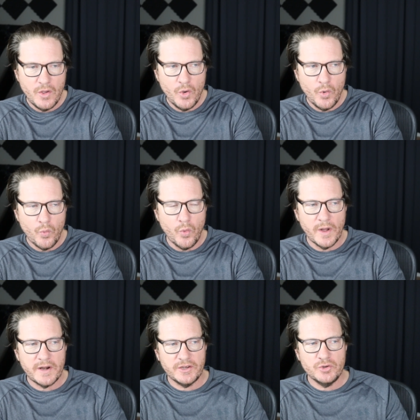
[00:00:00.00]

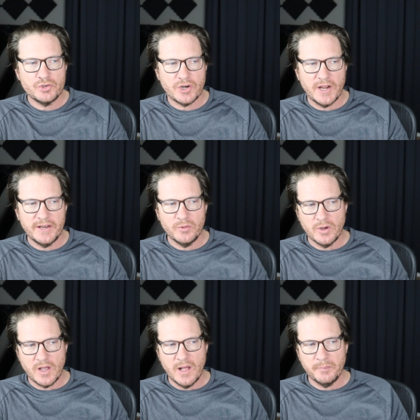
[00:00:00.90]
what are you trying to
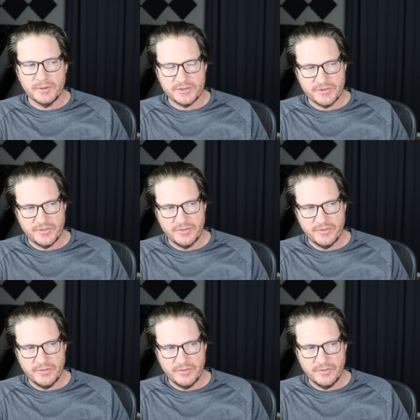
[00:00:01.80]
accomplish
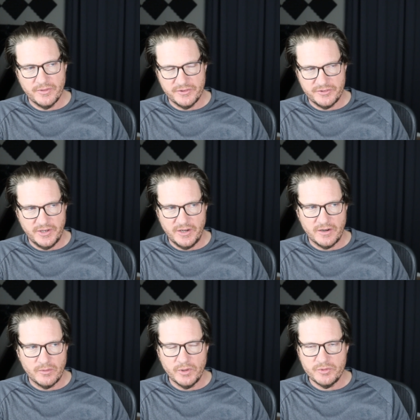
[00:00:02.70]
this year?
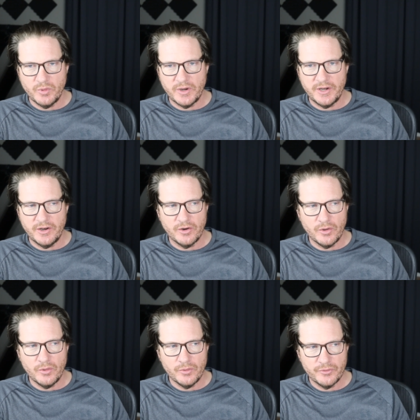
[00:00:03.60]
What, what are your
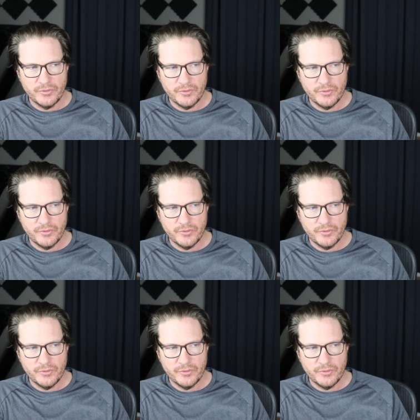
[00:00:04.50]
goals?